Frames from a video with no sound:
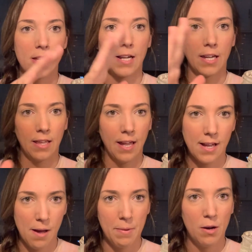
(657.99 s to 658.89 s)
then it can like
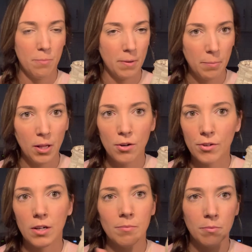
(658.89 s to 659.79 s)
come out and bubble
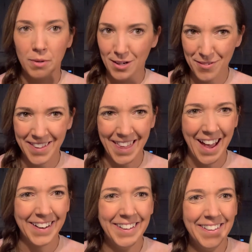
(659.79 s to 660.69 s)
over. We don't want
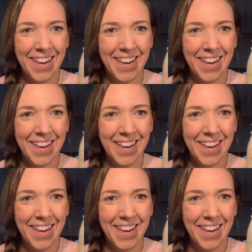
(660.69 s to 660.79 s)
that.